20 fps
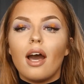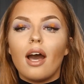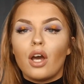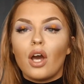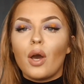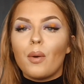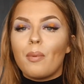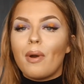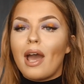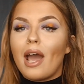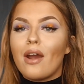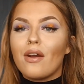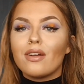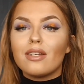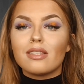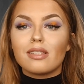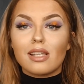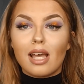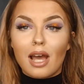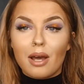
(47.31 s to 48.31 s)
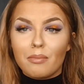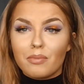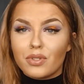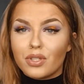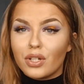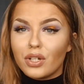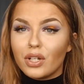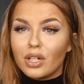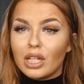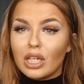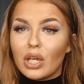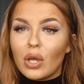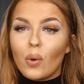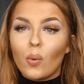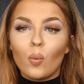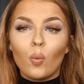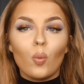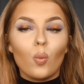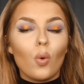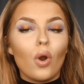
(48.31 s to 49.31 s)
Her parents absolutely
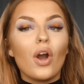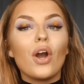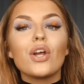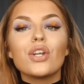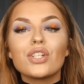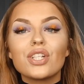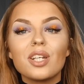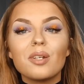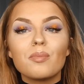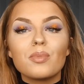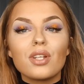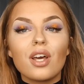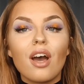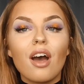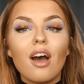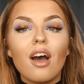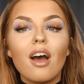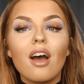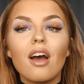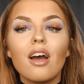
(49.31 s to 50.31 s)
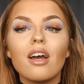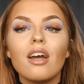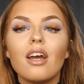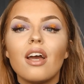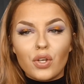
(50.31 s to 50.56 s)
worshipped her.